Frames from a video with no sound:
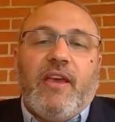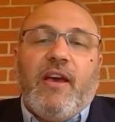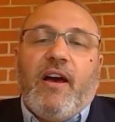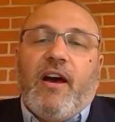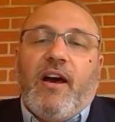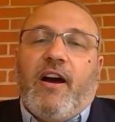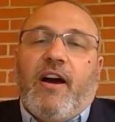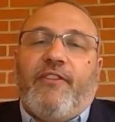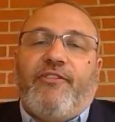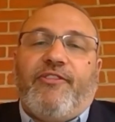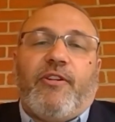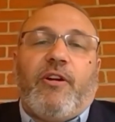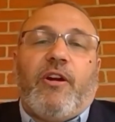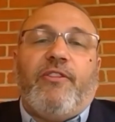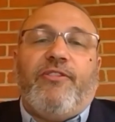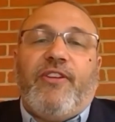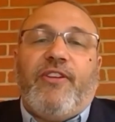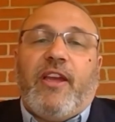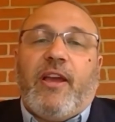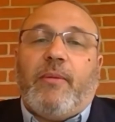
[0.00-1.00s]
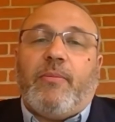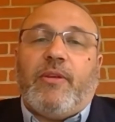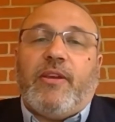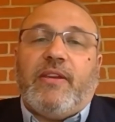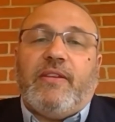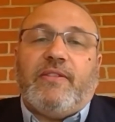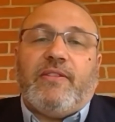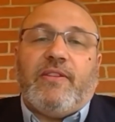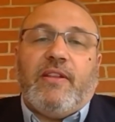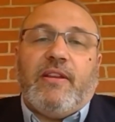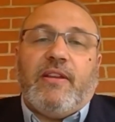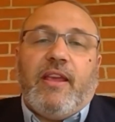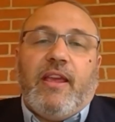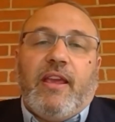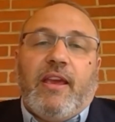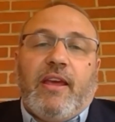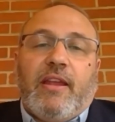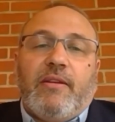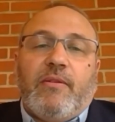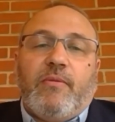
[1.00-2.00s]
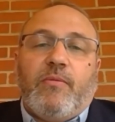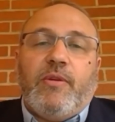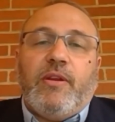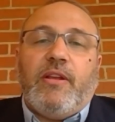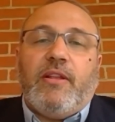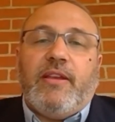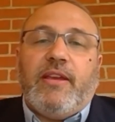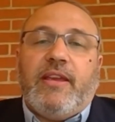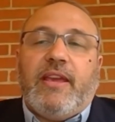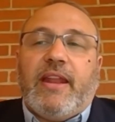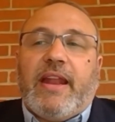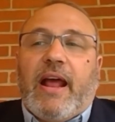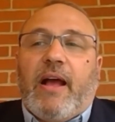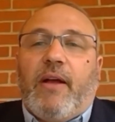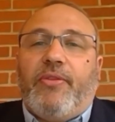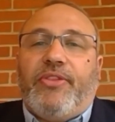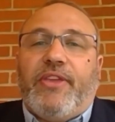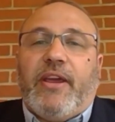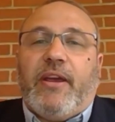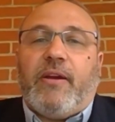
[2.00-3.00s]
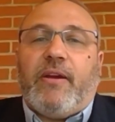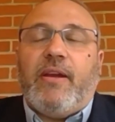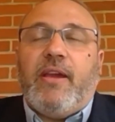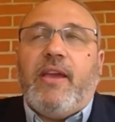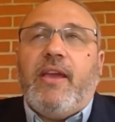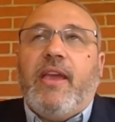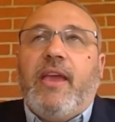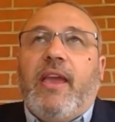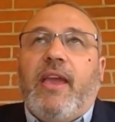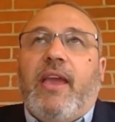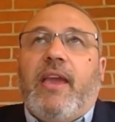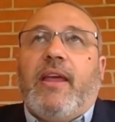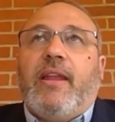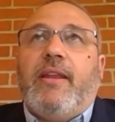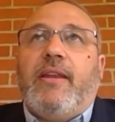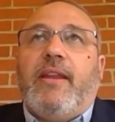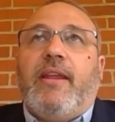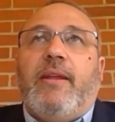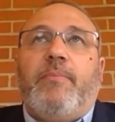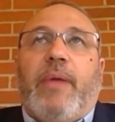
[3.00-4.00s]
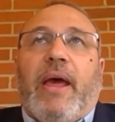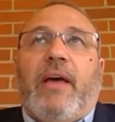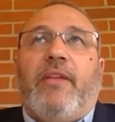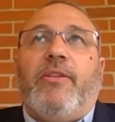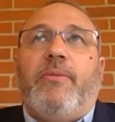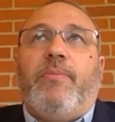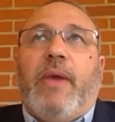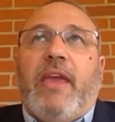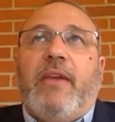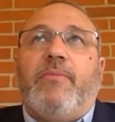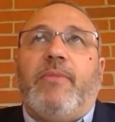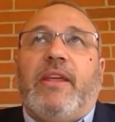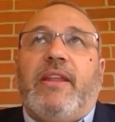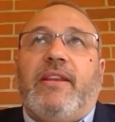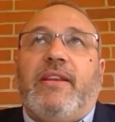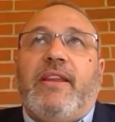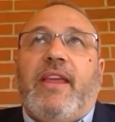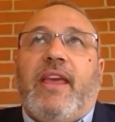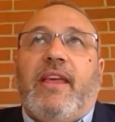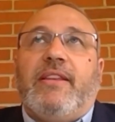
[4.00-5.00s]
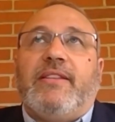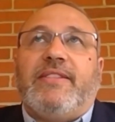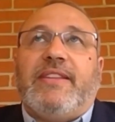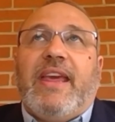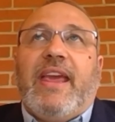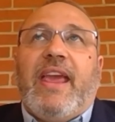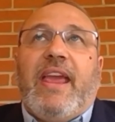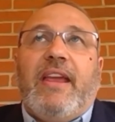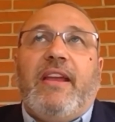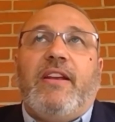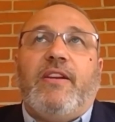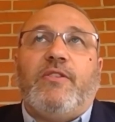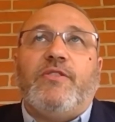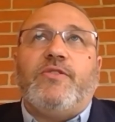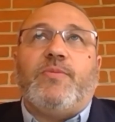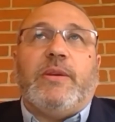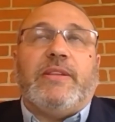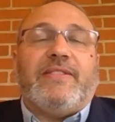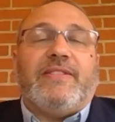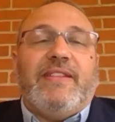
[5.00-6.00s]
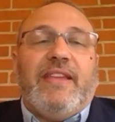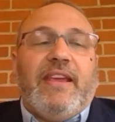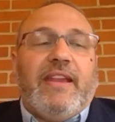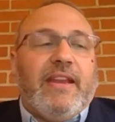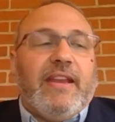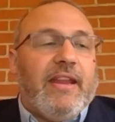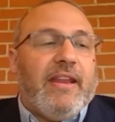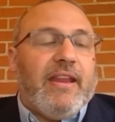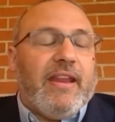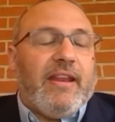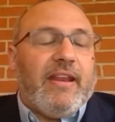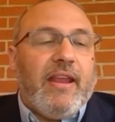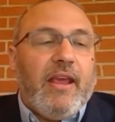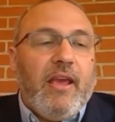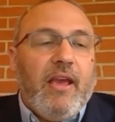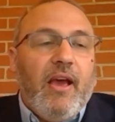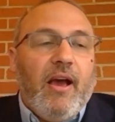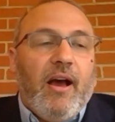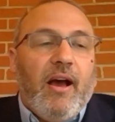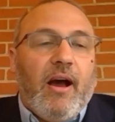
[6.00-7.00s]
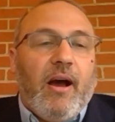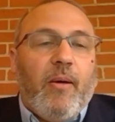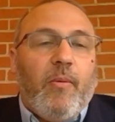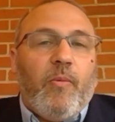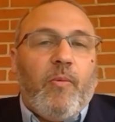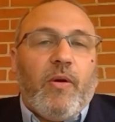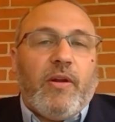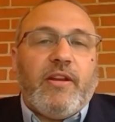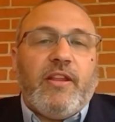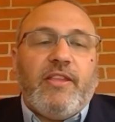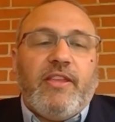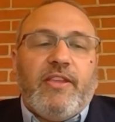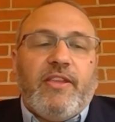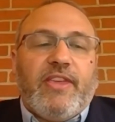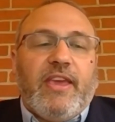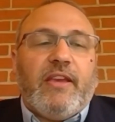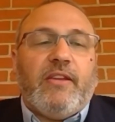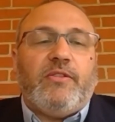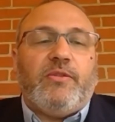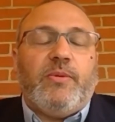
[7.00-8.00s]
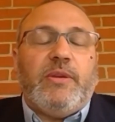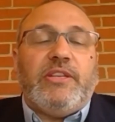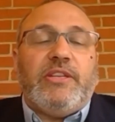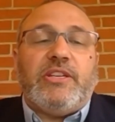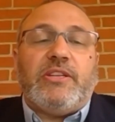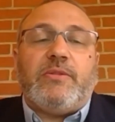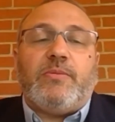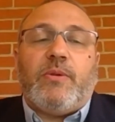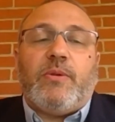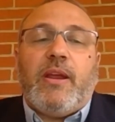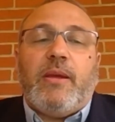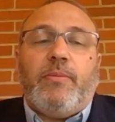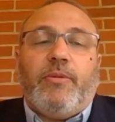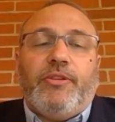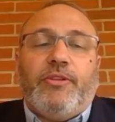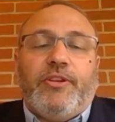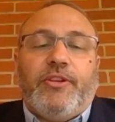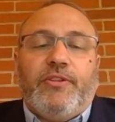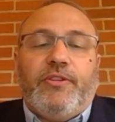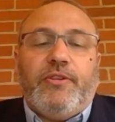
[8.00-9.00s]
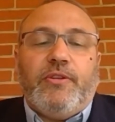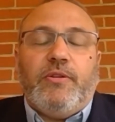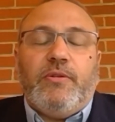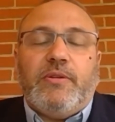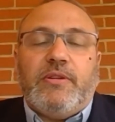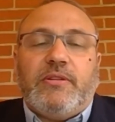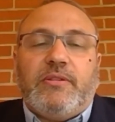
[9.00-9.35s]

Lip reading: for our families and really get out there and pound the pavement and say, hey, here's what's needed. And one of the things we just were able to do is